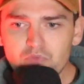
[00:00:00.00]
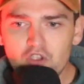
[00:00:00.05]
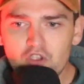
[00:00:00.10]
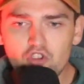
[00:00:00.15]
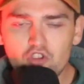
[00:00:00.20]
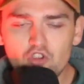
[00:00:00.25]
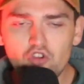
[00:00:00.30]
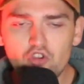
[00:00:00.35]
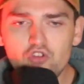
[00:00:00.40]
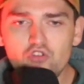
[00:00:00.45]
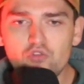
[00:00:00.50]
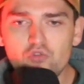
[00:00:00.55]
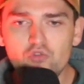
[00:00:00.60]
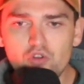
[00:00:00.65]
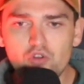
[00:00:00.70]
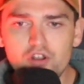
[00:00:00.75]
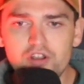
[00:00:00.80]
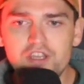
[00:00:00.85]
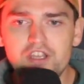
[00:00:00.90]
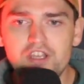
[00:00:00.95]
good
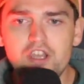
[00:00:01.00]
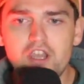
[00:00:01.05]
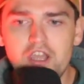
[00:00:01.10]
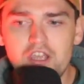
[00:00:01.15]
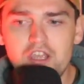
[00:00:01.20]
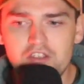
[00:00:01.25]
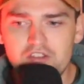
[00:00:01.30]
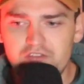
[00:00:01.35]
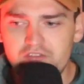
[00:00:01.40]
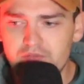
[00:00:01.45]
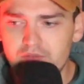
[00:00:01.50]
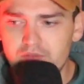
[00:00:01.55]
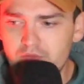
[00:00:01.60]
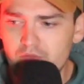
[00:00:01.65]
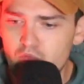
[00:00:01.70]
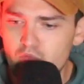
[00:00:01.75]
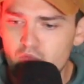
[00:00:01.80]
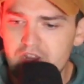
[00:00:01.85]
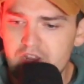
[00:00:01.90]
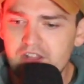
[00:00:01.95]
running. He's
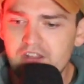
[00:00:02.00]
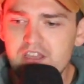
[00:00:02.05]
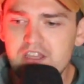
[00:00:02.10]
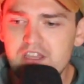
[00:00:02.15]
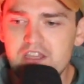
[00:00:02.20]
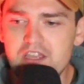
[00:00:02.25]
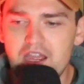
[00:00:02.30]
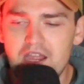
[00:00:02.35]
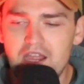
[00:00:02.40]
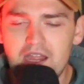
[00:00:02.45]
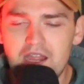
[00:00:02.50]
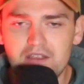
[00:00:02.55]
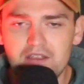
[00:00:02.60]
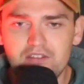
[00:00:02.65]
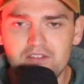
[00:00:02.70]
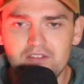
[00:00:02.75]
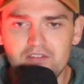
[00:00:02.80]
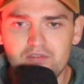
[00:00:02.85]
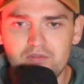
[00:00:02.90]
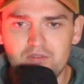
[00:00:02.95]
really
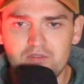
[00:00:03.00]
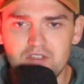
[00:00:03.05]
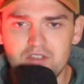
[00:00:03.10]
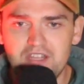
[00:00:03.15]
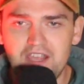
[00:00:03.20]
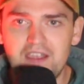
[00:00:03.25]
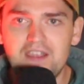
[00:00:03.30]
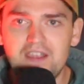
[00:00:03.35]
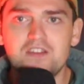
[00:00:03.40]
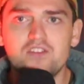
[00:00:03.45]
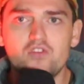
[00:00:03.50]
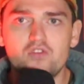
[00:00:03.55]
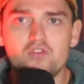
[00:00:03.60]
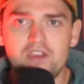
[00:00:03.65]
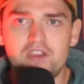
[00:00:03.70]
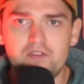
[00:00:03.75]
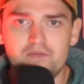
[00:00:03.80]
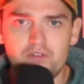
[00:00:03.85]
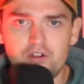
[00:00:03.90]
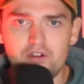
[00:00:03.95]
has taken to the
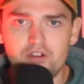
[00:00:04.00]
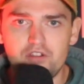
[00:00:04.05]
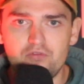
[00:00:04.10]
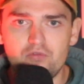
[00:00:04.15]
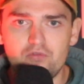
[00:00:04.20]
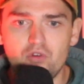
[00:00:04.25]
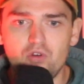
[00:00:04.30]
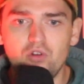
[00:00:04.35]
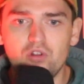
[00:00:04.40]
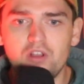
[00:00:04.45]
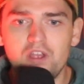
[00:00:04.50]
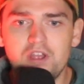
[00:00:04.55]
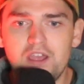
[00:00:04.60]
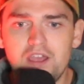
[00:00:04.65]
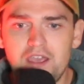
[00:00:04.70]
inverted role